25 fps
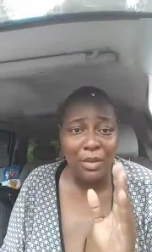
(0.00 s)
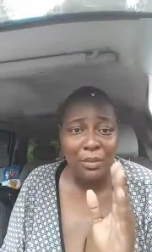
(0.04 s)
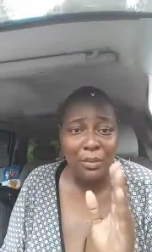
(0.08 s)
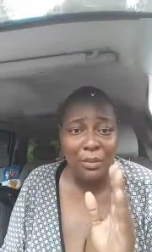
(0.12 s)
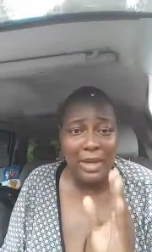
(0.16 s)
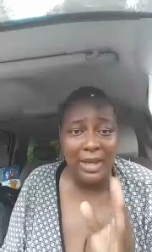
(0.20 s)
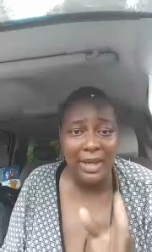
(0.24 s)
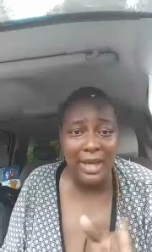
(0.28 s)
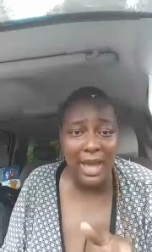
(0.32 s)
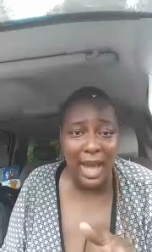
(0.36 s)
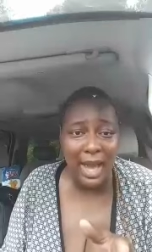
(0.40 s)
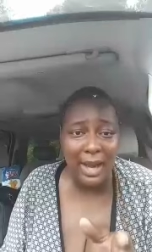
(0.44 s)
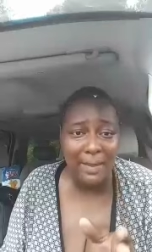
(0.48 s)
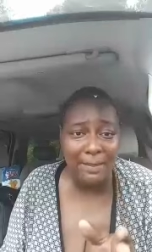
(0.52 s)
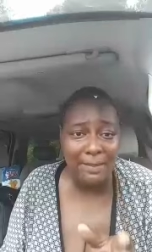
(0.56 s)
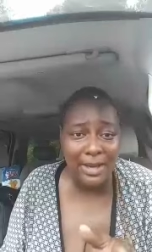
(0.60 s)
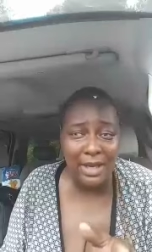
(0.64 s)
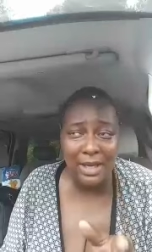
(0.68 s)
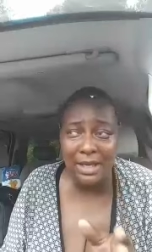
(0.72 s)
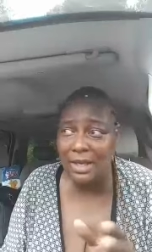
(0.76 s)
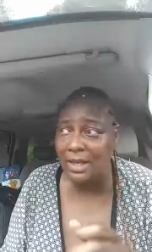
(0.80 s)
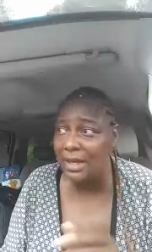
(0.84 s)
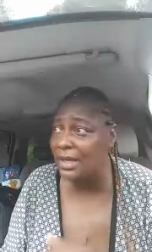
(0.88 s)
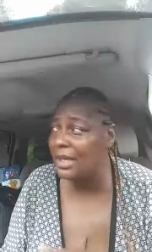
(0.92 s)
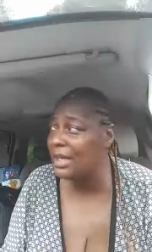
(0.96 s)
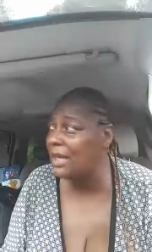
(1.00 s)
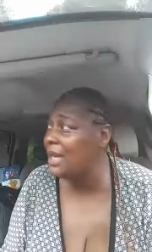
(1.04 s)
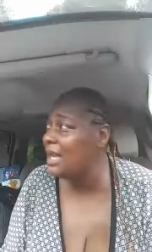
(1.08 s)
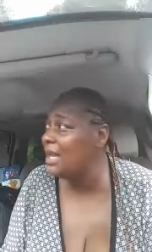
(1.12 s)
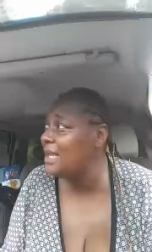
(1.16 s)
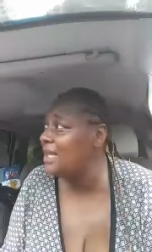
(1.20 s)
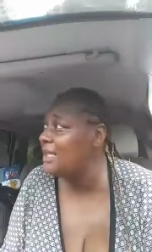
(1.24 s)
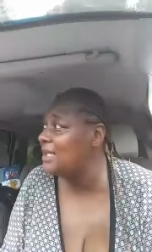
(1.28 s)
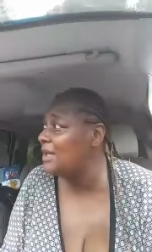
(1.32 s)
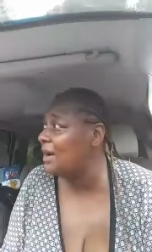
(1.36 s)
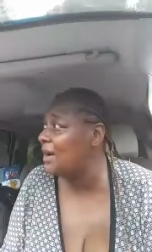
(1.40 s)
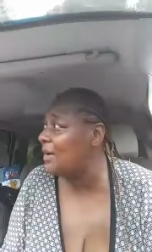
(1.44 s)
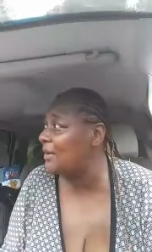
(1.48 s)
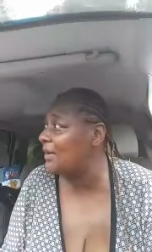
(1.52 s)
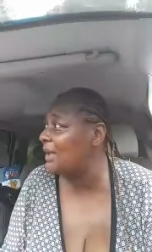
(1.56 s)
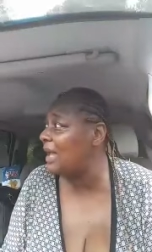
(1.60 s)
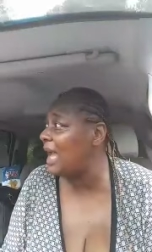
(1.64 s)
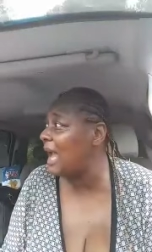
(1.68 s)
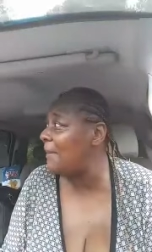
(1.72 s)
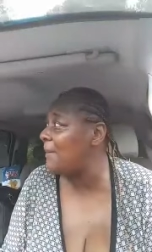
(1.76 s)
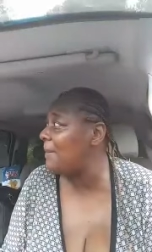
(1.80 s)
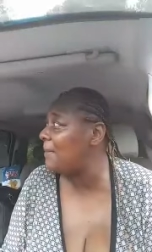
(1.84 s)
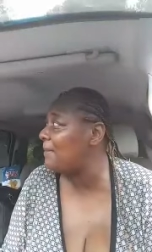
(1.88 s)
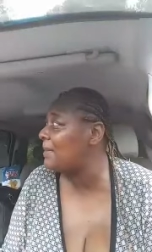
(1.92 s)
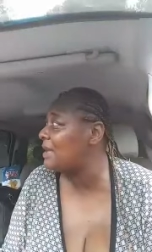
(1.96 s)
we gotta be a little easy on
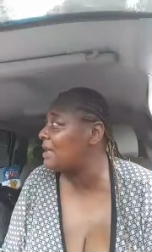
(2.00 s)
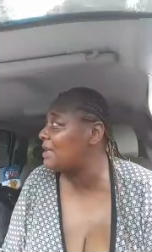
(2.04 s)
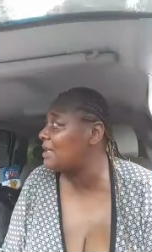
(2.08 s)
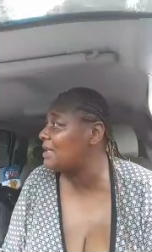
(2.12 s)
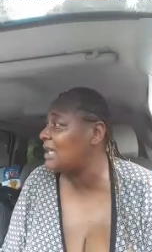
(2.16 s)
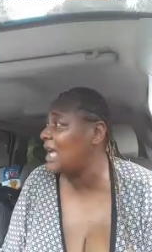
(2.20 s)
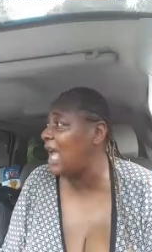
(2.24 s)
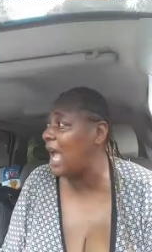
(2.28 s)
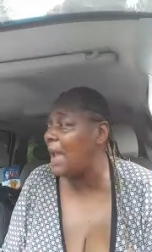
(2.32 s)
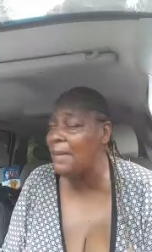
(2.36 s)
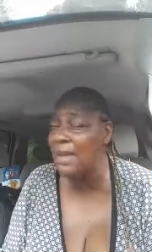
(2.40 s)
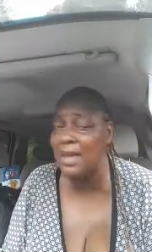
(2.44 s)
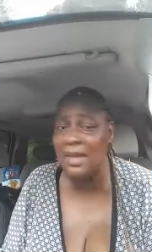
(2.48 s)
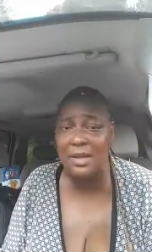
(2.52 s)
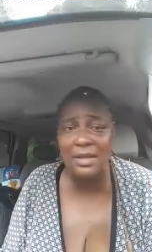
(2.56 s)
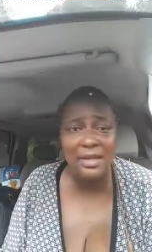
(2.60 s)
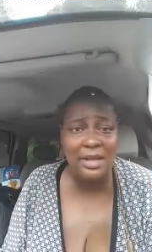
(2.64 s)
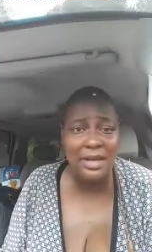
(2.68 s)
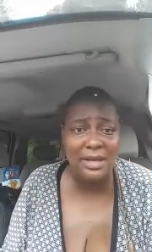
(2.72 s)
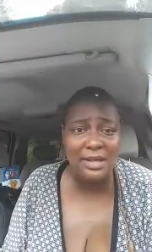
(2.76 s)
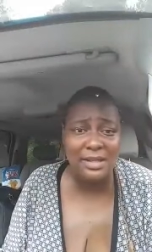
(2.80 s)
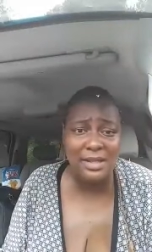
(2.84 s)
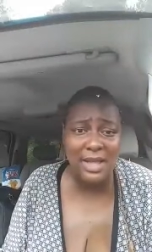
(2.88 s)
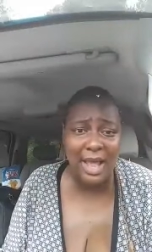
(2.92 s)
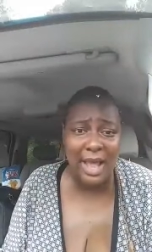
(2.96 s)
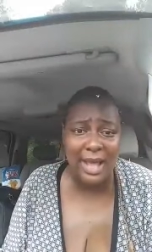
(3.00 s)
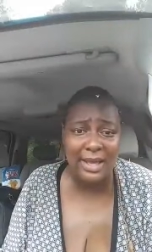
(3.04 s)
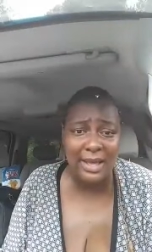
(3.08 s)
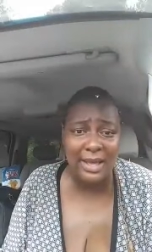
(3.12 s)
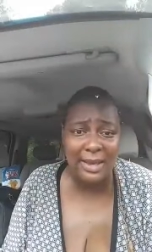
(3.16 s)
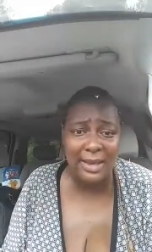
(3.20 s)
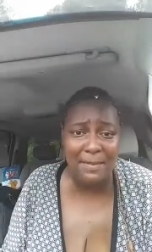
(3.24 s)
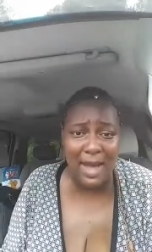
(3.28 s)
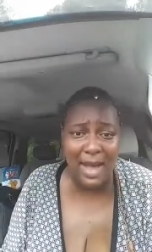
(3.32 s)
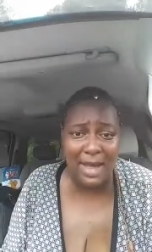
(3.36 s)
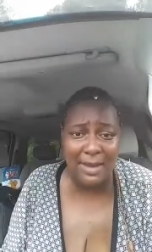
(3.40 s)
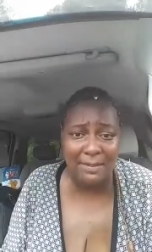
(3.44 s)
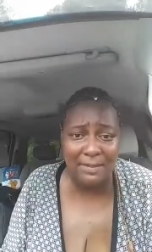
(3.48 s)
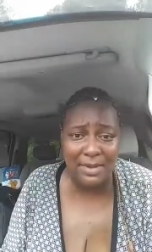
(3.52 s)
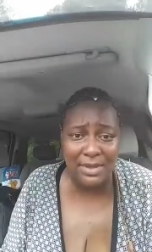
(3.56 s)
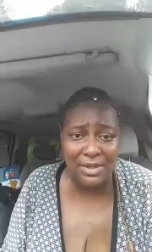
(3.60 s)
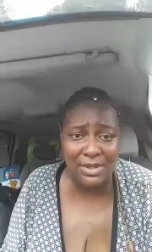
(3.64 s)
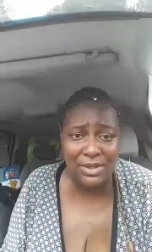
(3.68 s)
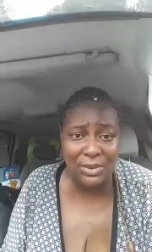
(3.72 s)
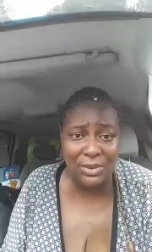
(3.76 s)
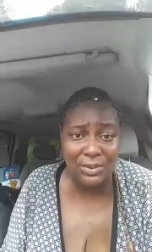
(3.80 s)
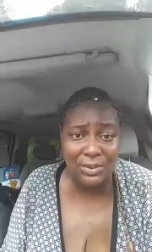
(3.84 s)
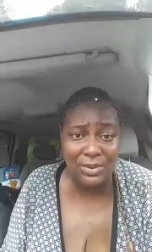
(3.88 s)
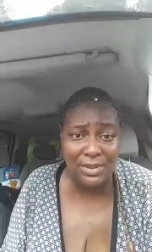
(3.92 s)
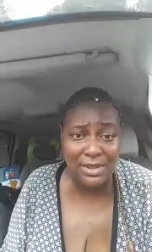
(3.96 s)
Cammy because Cammy looks like he might be
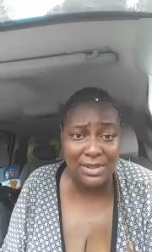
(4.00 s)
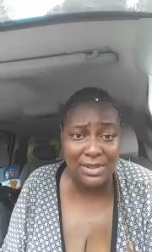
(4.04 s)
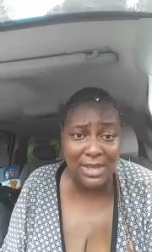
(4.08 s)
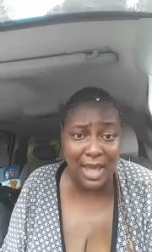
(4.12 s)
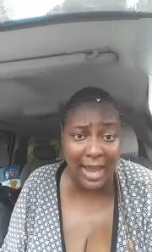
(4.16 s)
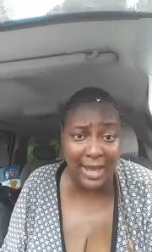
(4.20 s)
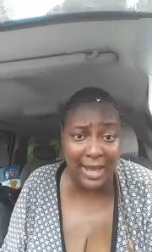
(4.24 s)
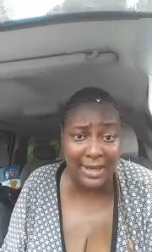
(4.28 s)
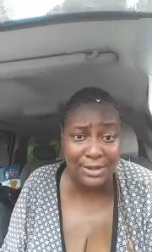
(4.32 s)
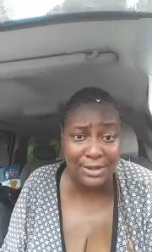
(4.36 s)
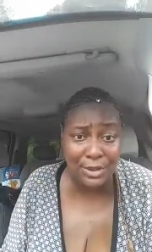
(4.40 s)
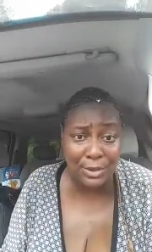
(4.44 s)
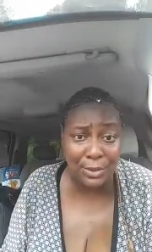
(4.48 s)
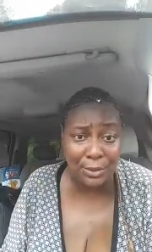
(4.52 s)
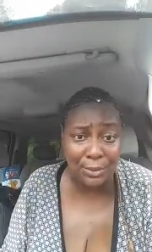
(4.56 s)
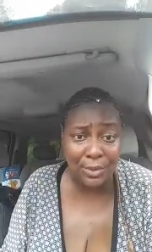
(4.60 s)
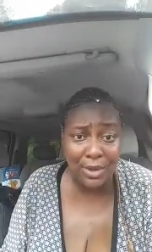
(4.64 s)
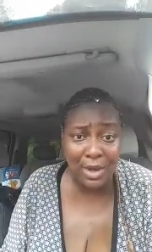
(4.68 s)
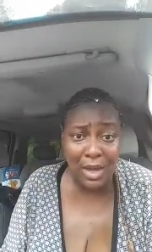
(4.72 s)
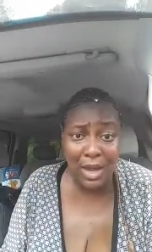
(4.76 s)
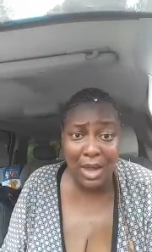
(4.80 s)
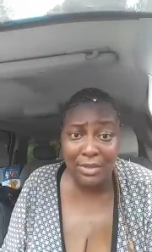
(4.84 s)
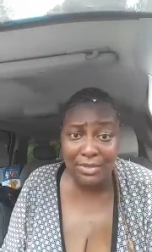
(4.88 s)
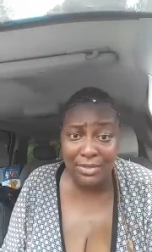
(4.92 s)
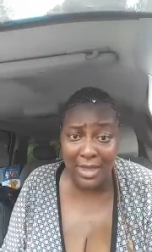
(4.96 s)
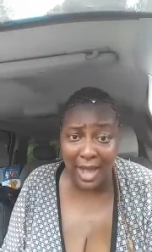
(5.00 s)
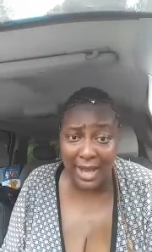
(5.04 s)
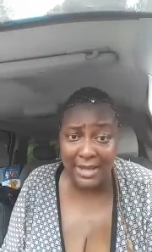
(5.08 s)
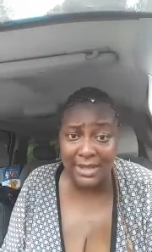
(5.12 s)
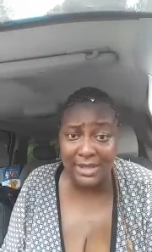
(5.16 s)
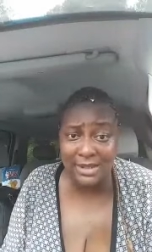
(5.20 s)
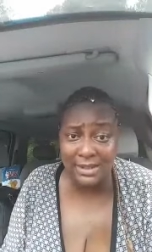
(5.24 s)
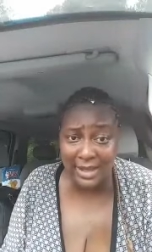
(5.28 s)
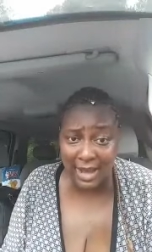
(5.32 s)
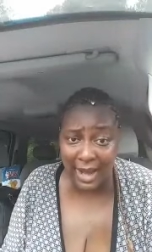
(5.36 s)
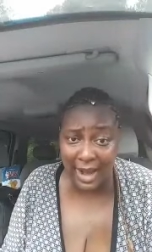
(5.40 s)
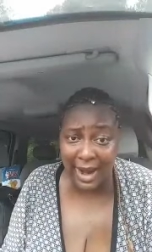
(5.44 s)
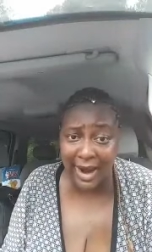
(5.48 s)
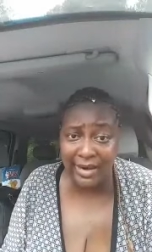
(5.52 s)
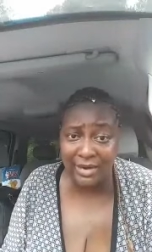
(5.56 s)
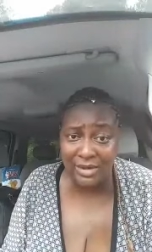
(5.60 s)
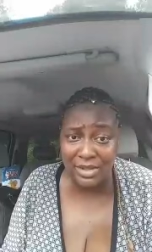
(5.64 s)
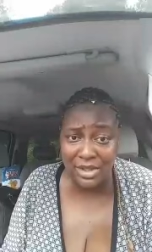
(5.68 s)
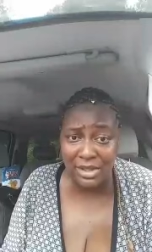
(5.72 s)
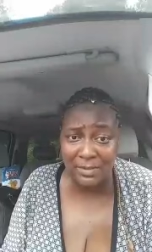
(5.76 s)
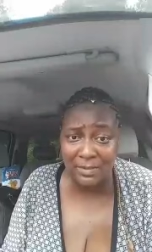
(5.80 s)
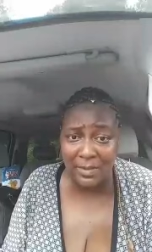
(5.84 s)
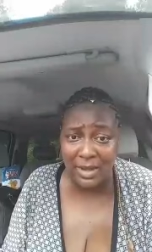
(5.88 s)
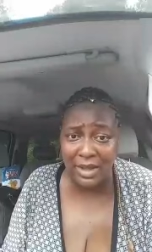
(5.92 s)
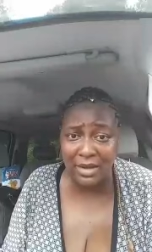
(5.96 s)
suicidal. That
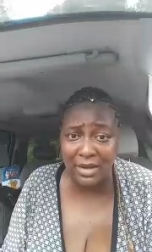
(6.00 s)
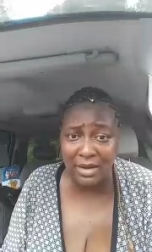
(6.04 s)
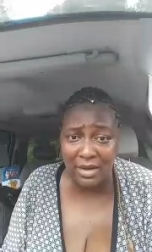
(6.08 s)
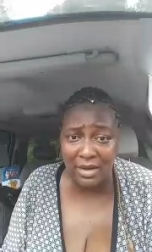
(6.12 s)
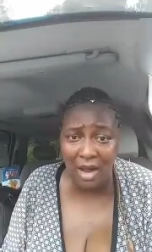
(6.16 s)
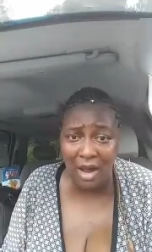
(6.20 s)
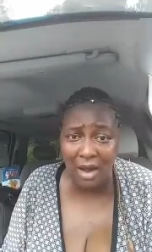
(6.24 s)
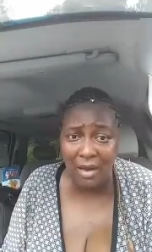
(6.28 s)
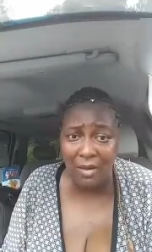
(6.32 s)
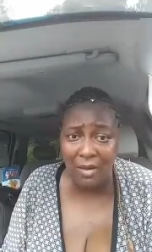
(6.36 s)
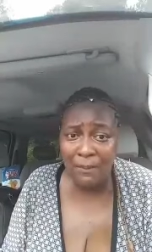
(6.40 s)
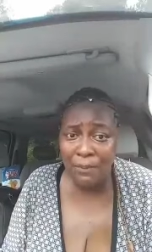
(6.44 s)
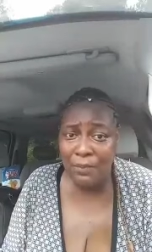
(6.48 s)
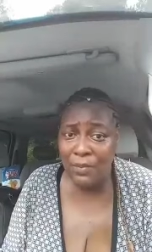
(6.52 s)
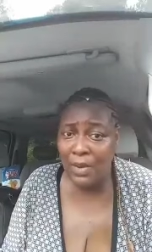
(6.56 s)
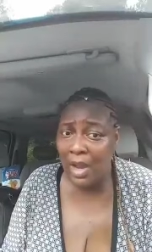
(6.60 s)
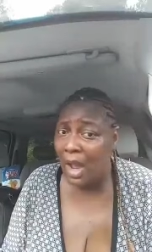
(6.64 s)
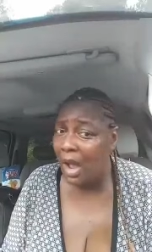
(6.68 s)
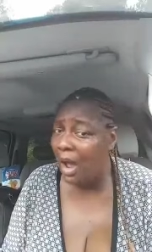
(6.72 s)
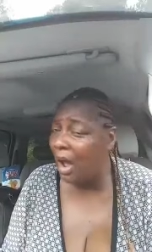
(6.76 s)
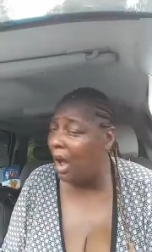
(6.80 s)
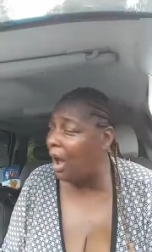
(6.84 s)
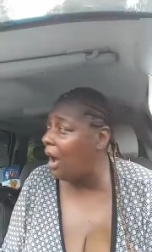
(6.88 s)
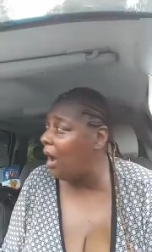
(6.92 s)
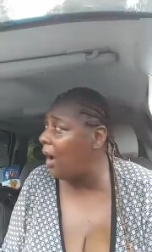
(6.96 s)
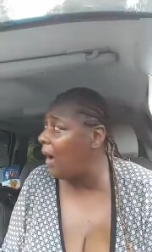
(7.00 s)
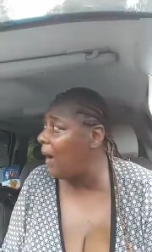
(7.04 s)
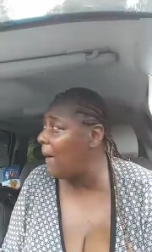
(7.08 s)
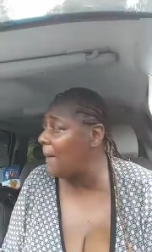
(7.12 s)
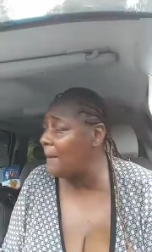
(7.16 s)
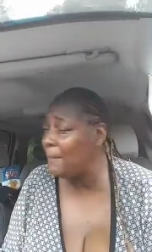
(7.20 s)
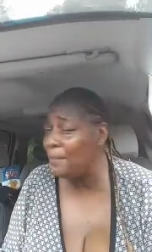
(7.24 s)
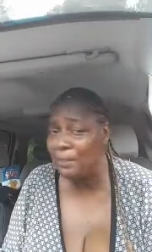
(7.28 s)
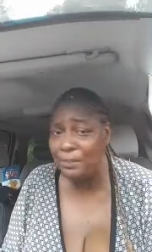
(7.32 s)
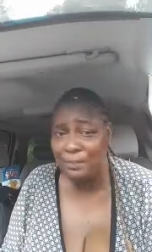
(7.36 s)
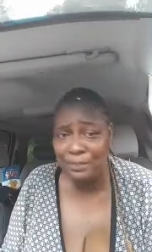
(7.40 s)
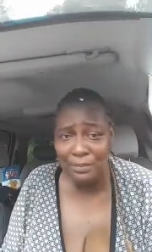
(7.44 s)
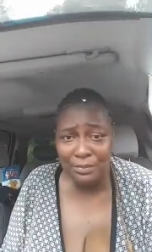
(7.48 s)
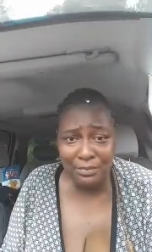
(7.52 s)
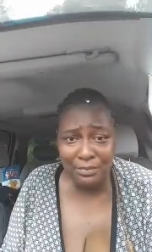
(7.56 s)
scares me, you know? Um,